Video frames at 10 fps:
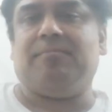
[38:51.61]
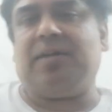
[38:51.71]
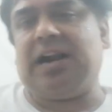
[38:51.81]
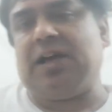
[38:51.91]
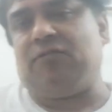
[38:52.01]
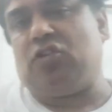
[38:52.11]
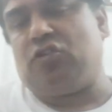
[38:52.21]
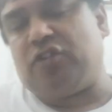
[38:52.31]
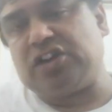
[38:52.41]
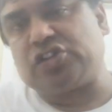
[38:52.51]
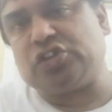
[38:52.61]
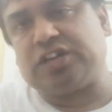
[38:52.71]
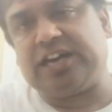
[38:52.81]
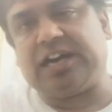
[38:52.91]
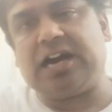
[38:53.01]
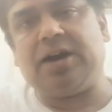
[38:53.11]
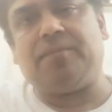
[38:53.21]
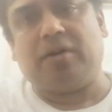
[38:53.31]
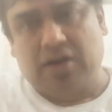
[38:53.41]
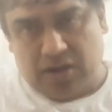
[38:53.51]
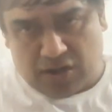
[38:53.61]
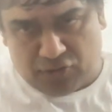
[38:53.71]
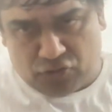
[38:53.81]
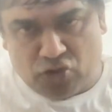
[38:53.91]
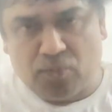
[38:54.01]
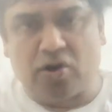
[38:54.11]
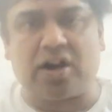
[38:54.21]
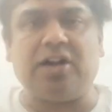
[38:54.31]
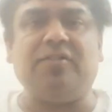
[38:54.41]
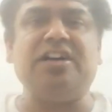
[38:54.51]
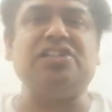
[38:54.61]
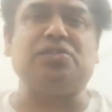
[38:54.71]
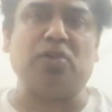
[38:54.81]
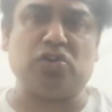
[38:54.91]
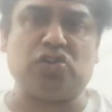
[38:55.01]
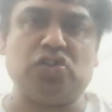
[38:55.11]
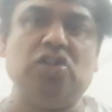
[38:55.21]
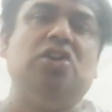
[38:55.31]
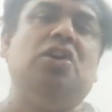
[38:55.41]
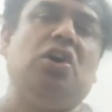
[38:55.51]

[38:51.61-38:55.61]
But if you wish to take up a few more advanced books,